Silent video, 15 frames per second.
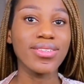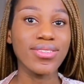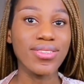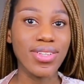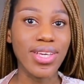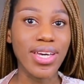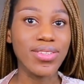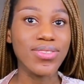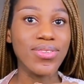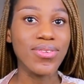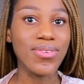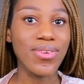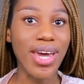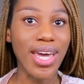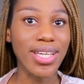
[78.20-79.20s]
Do that
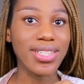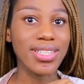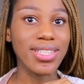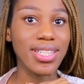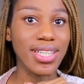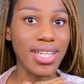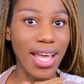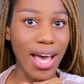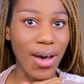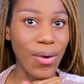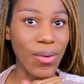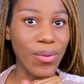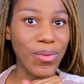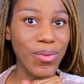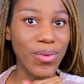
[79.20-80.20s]
right
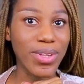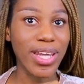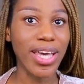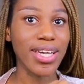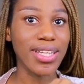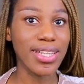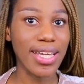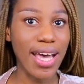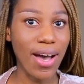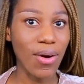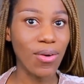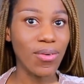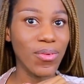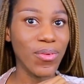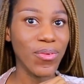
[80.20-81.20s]
now, like
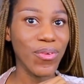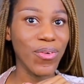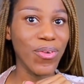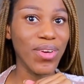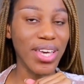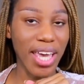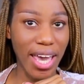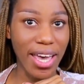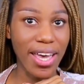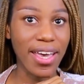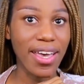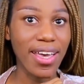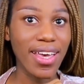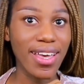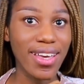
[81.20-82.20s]
now. Yeah.
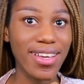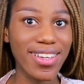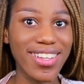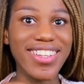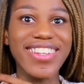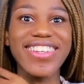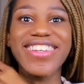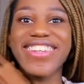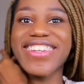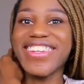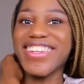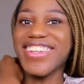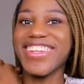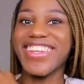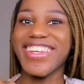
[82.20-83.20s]

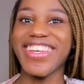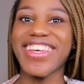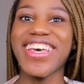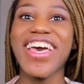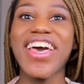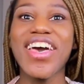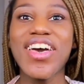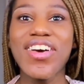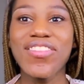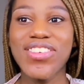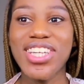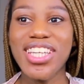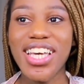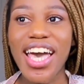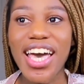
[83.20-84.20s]

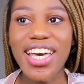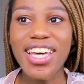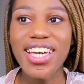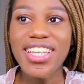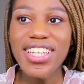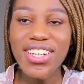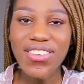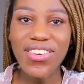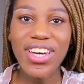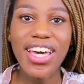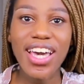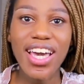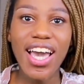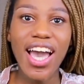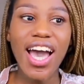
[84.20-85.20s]
But yeah,
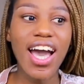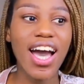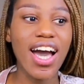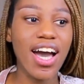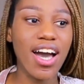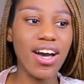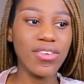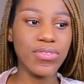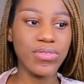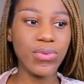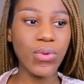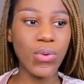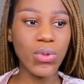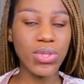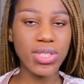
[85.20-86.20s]
anyway,
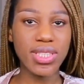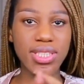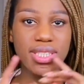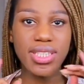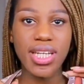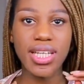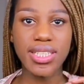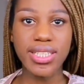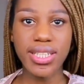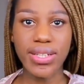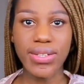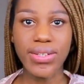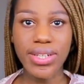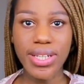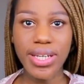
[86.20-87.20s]
for today's
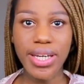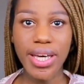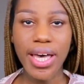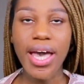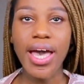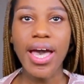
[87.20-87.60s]
look,